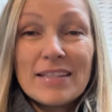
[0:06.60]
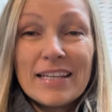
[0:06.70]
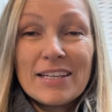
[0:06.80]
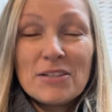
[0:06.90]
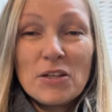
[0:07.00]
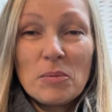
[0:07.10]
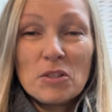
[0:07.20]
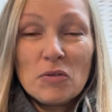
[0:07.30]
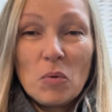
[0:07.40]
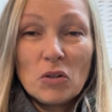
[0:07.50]
thank you so
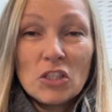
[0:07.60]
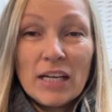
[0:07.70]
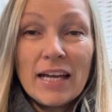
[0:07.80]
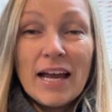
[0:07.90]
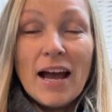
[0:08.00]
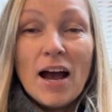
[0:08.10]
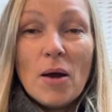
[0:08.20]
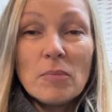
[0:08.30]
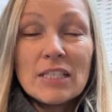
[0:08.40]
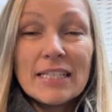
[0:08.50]
much for watching.
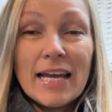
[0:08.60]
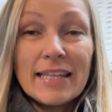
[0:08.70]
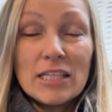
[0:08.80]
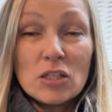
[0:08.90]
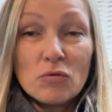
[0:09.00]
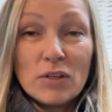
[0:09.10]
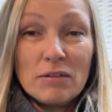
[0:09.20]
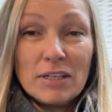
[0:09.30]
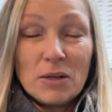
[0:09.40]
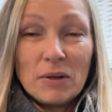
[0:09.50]
Today, this is a really,
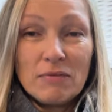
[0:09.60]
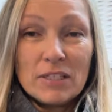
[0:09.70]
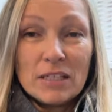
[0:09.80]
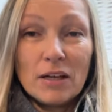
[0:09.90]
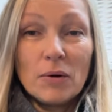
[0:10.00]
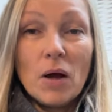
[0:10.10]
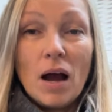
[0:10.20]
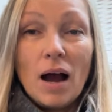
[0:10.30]
really quick video.